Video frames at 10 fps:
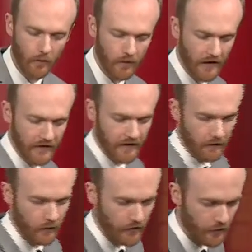and
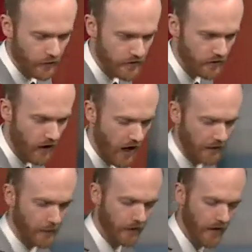president of Windsor Regional
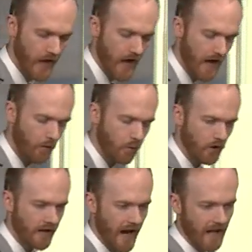Hospital, and
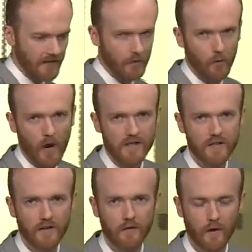we're going to ask him
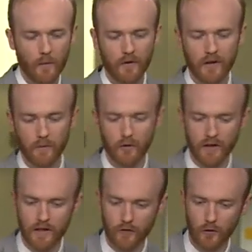questions from the
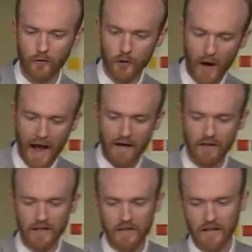community. So if you have
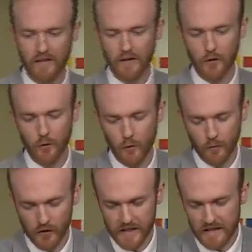anything that you
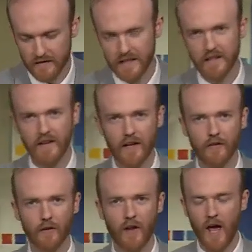believe needs
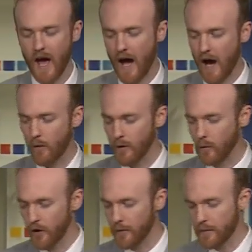answered, we
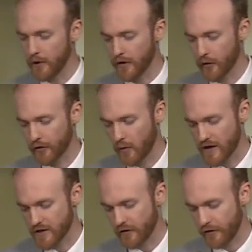will be putting those
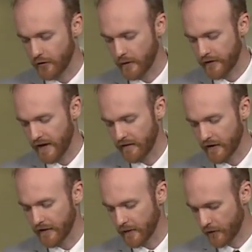questions to him today,
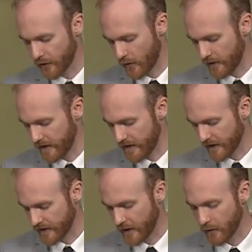very similar to what we did
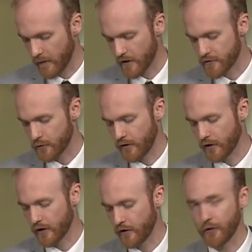yesterday with Mayor Drew
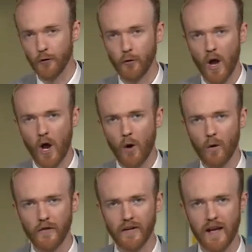Dilkins, who,
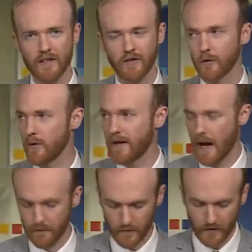once again, just to
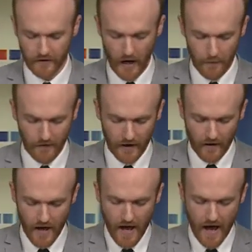recap from the top
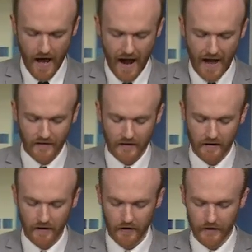there, has
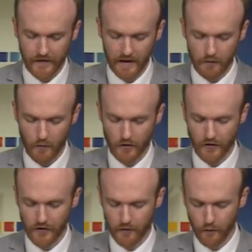declared a state of
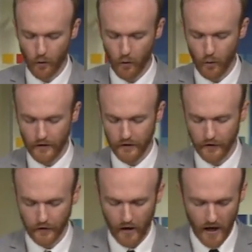emergency for
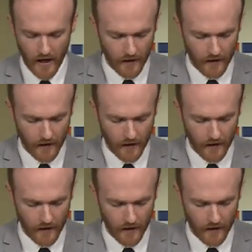Windsor.